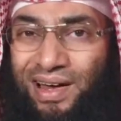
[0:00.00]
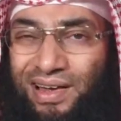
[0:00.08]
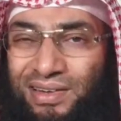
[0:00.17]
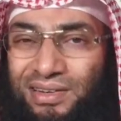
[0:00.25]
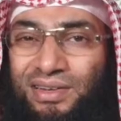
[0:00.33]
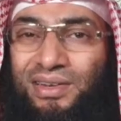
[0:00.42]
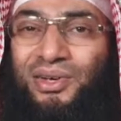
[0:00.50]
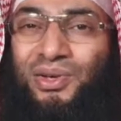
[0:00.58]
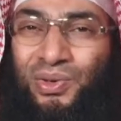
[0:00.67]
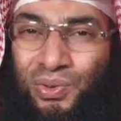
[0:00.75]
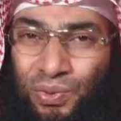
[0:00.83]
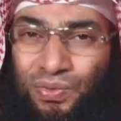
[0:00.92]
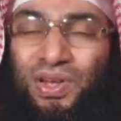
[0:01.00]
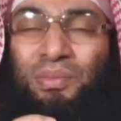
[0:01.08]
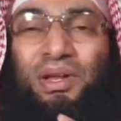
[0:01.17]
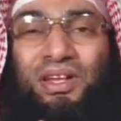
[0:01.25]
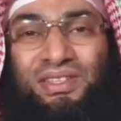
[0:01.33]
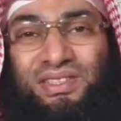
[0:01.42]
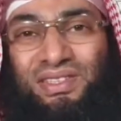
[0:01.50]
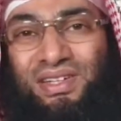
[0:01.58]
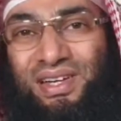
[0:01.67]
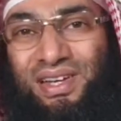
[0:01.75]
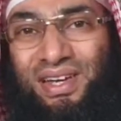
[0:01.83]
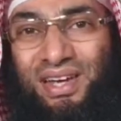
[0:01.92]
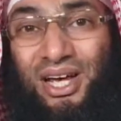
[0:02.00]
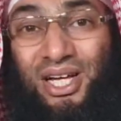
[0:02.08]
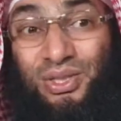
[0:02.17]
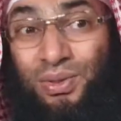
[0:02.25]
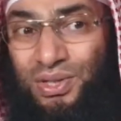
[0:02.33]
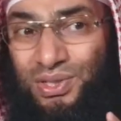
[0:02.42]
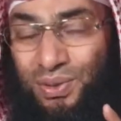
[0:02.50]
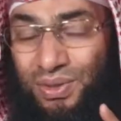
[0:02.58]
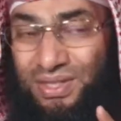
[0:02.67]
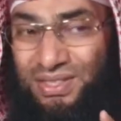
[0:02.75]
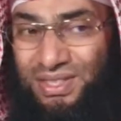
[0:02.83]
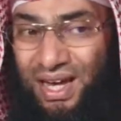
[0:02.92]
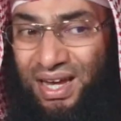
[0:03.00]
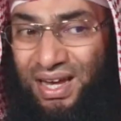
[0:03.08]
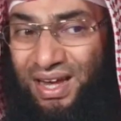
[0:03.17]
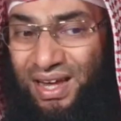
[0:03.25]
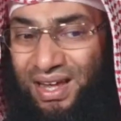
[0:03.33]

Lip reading: and your families. So the scholars say,